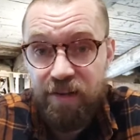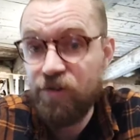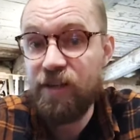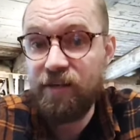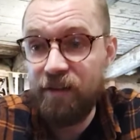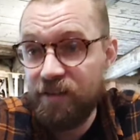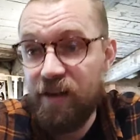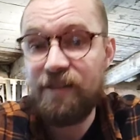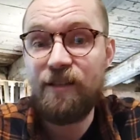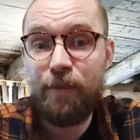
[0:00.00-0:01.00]
interesting and
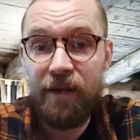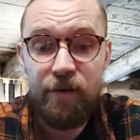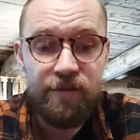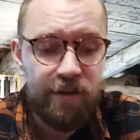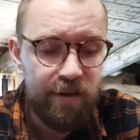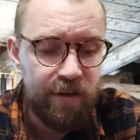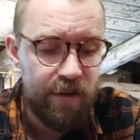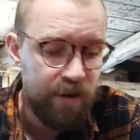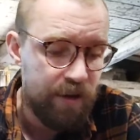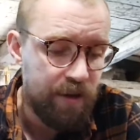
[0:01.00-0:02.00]
exciting to play
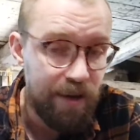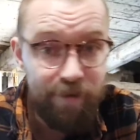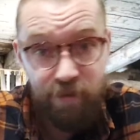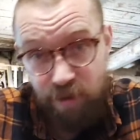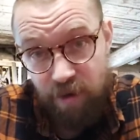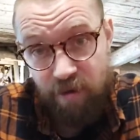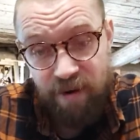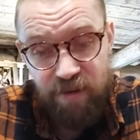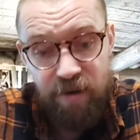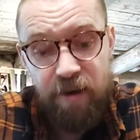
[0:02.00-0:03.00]
acoustically, even though they
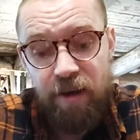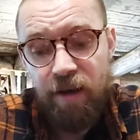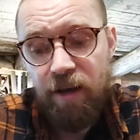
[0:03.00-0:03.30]
are electric.